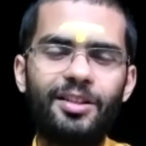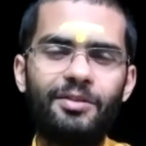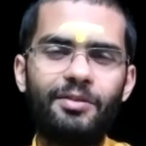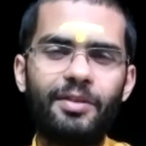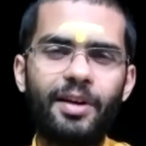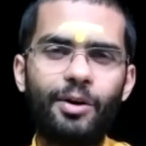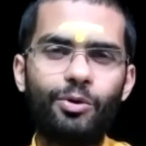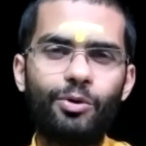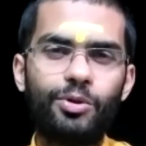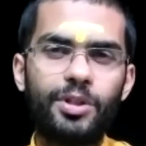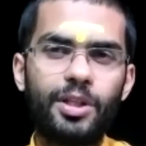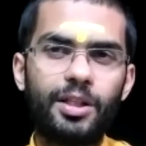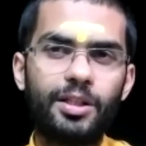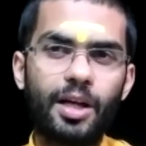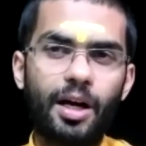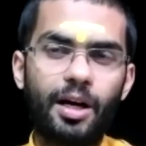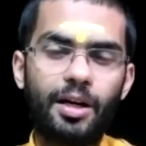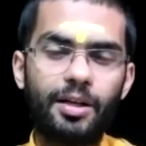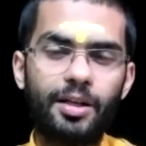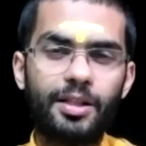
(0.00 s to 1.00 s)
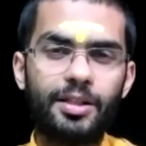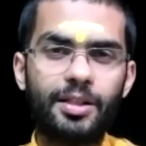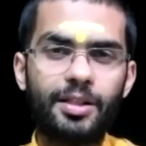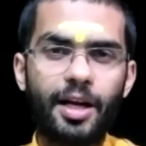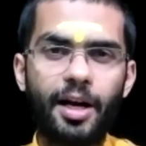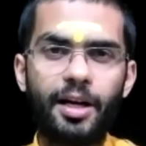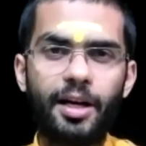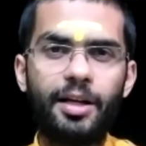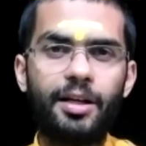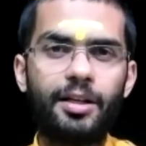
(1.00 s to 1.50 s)
We have to just
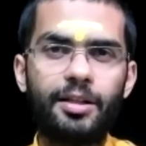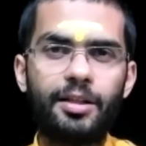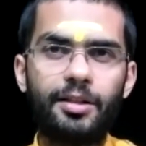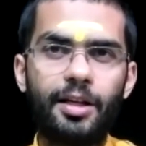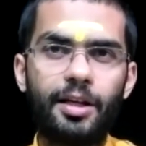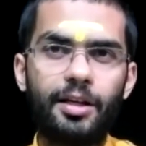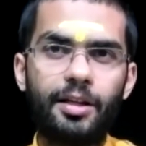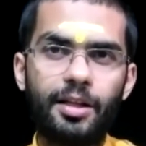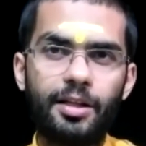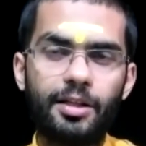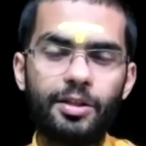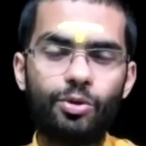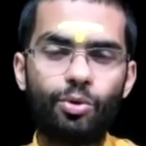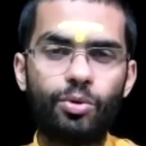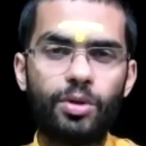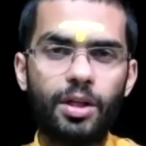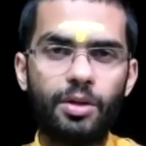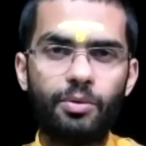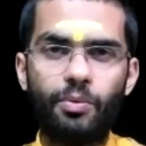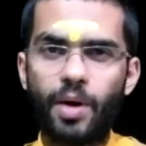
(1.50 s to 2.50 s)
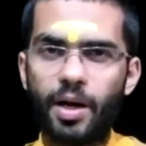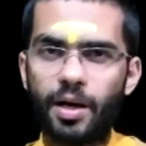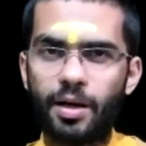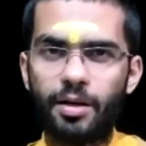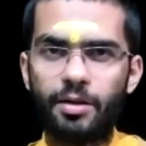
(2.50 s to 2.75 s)
understand that there is only one.